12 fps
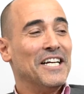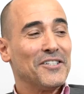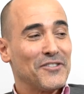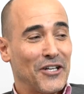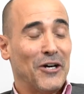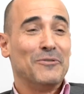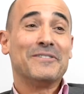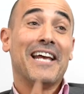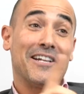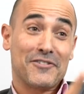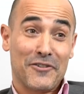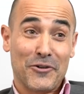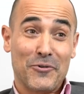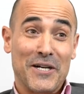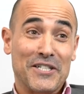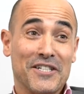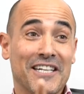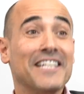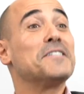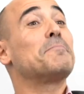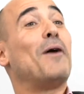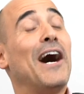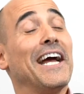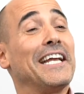So to answer the question, is
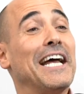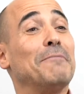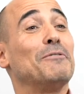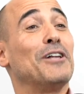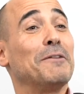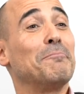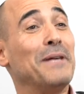pineapple on